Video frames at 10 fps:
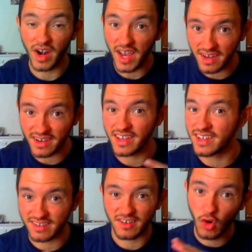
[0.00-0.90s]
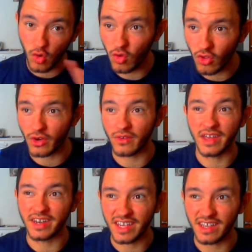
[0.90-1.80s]
Ren is cooler
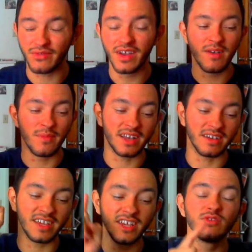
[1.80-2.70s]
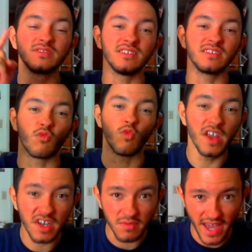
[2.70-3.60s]
than Eve, because he uses
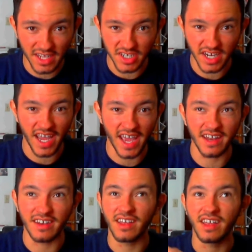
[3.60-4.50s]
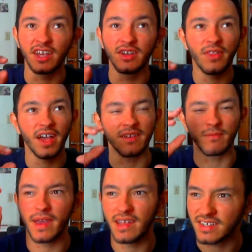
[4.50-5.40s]
wind magic, and he,
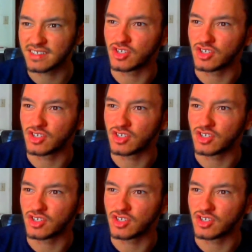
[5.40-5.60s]
like, made this